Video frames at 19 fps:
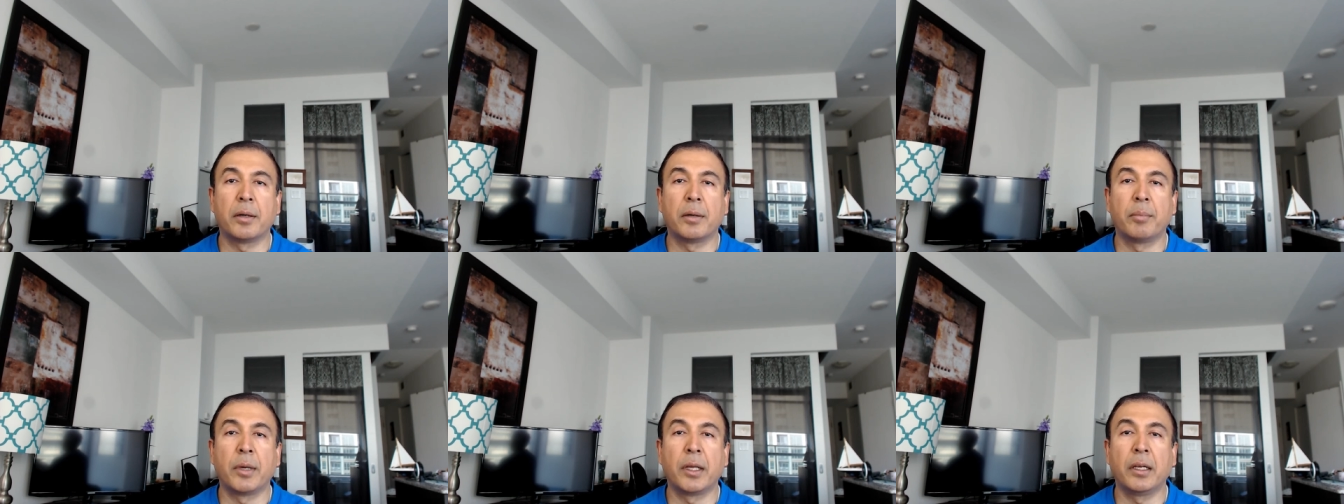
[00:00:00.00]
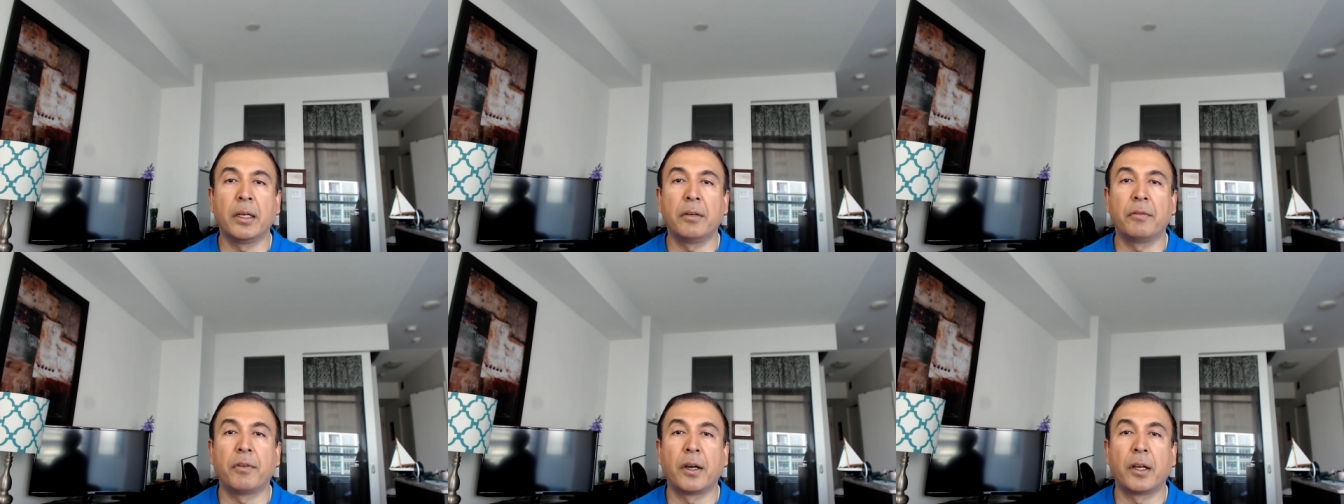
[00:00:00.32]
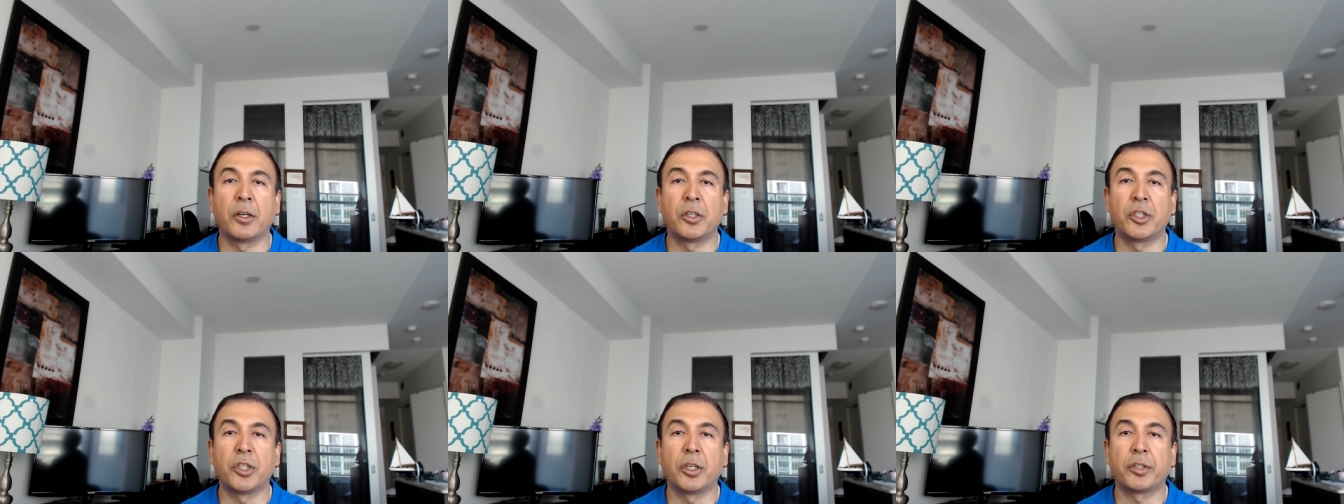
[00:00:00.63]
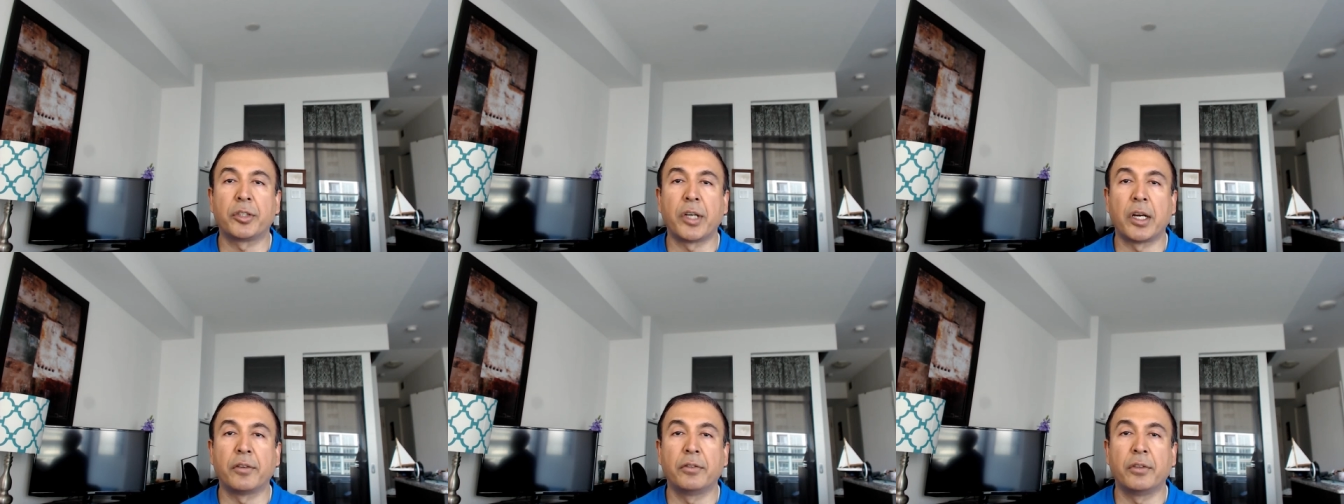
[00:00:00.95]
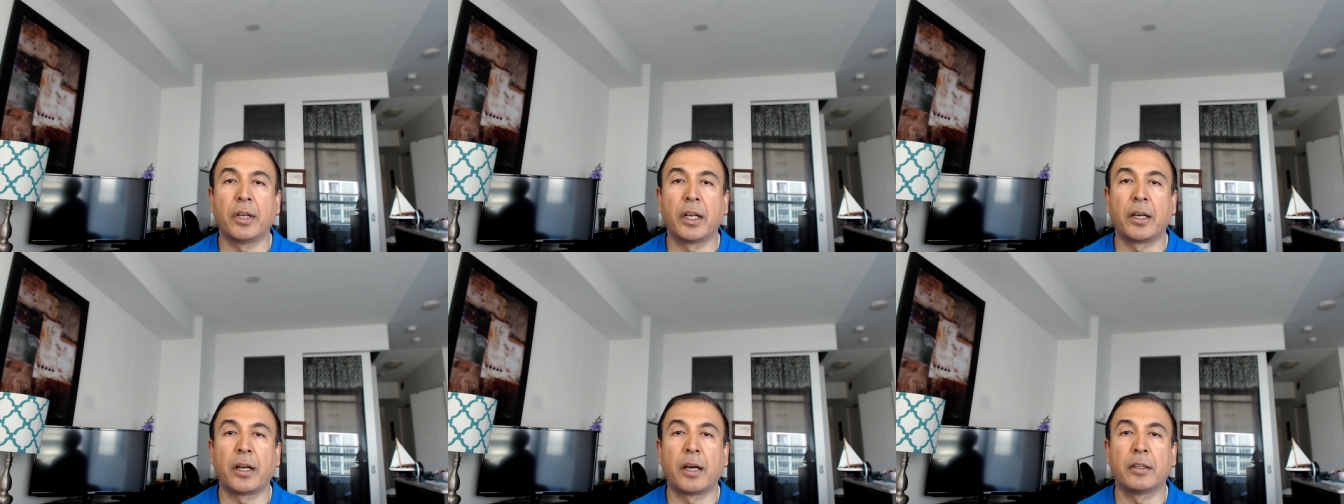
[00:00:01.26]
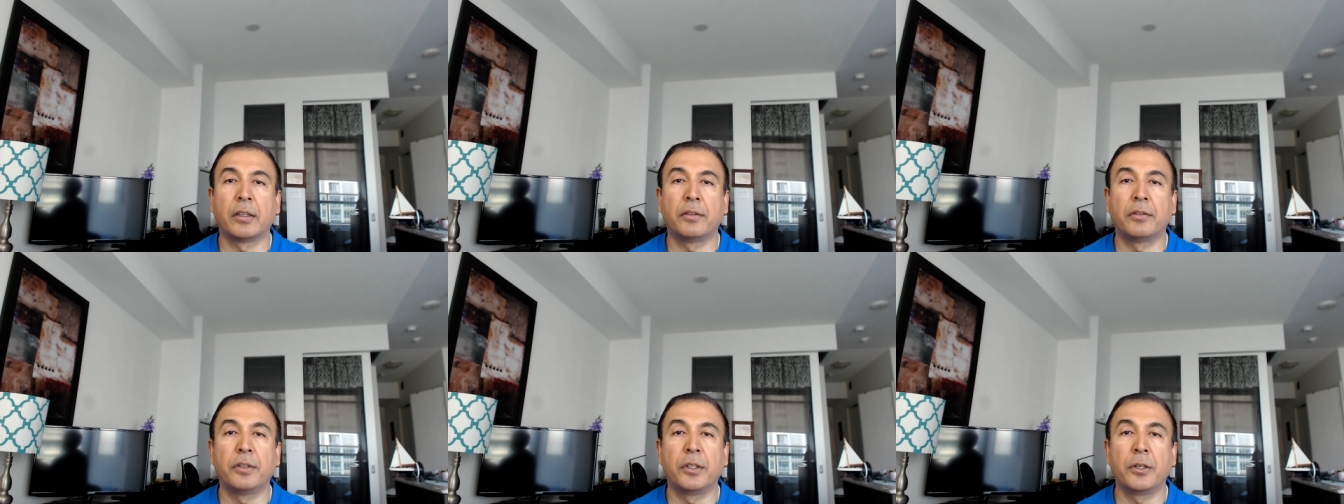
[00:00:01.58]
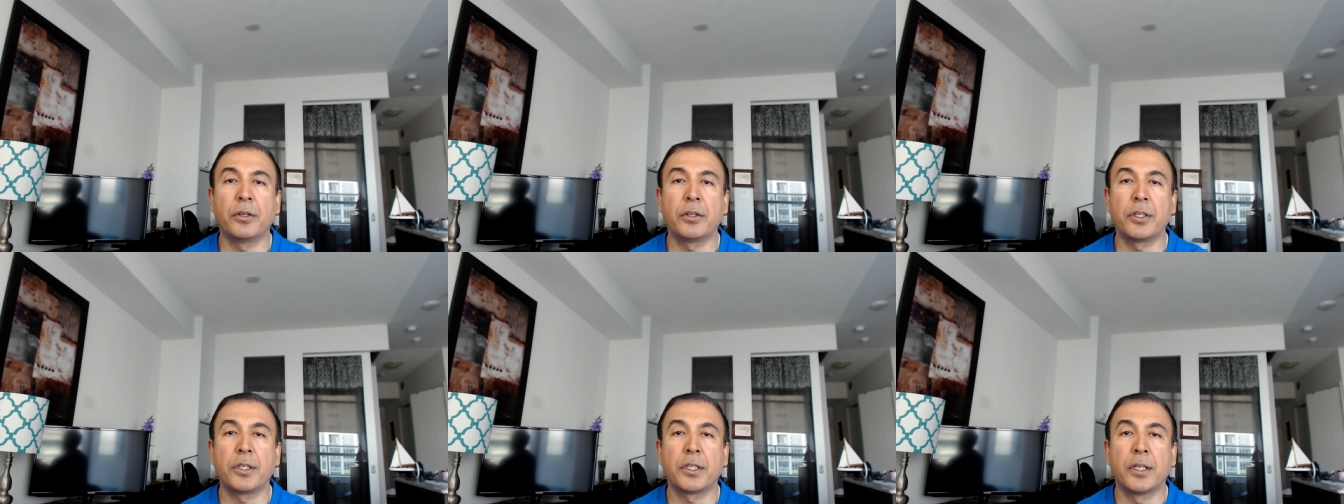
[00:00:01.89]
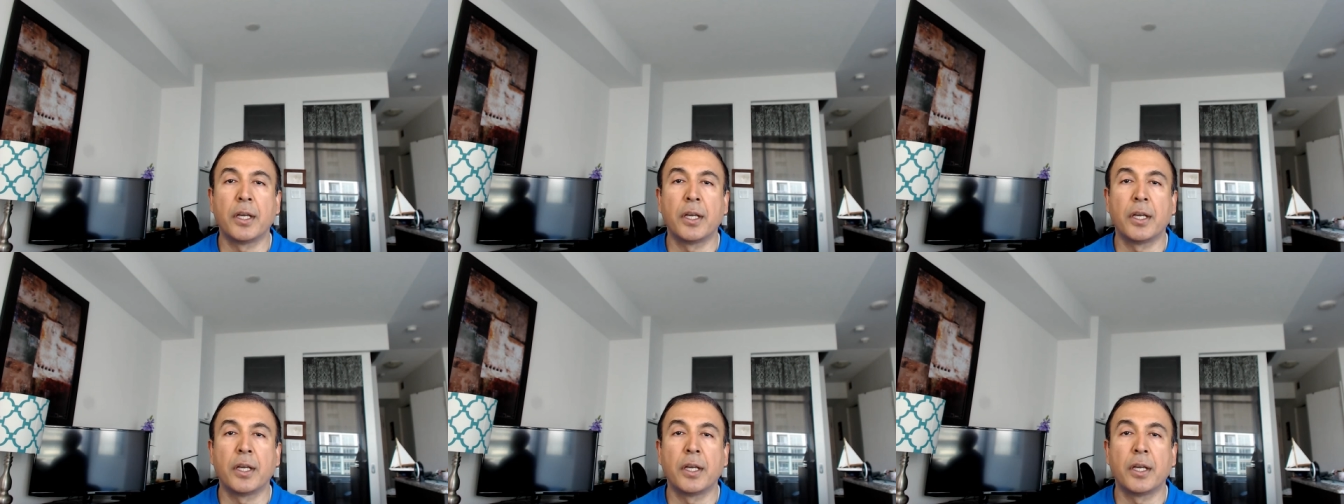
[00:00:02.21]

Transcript: mainly financial, travel and other videos.